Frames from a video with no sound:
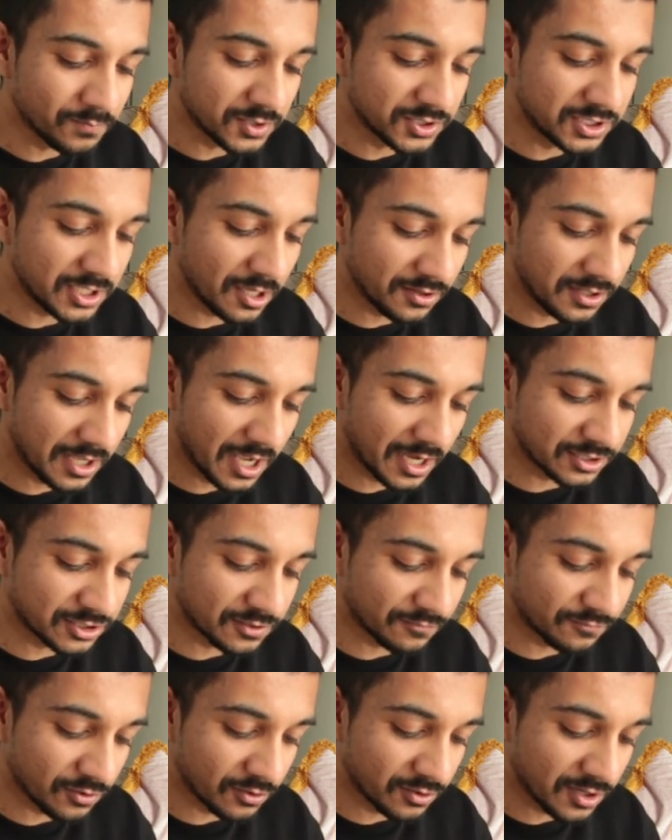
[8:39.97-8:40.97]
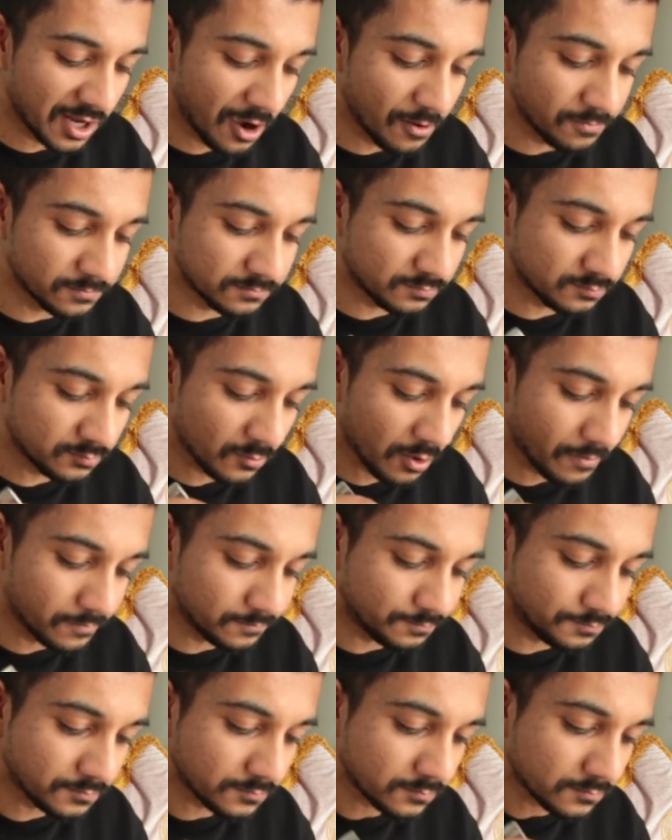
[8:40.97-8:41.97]
See how the eggs have turned out,
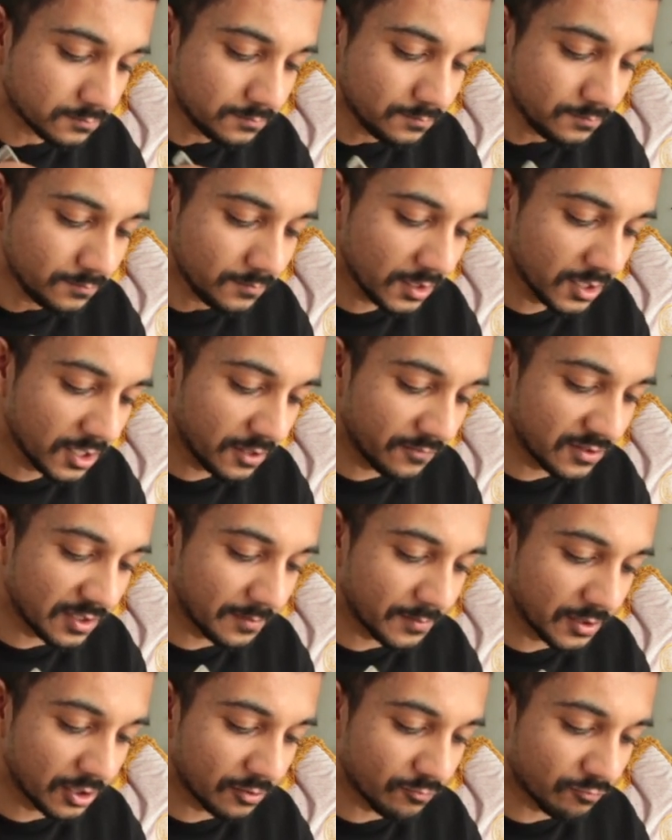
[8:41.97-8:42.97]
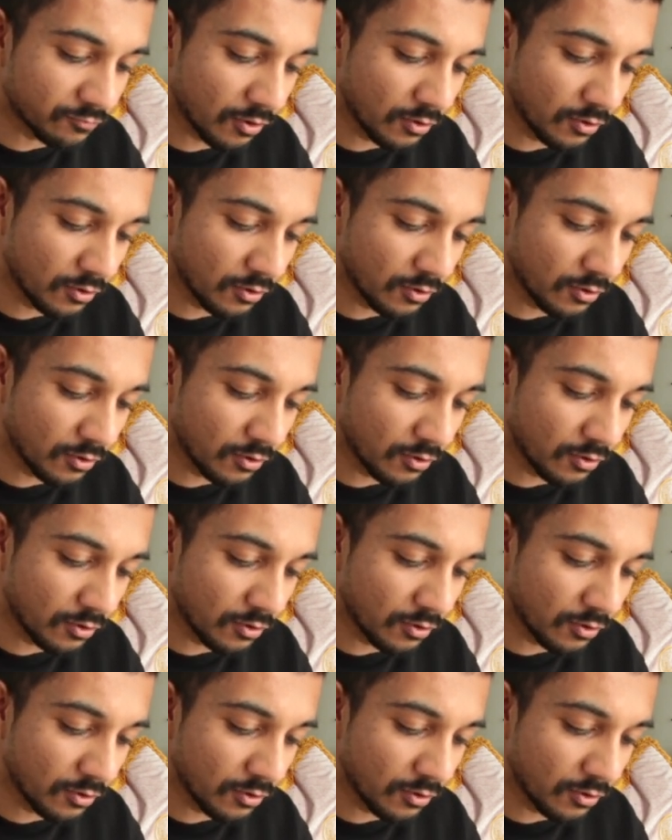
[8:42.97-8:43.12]
giving them a good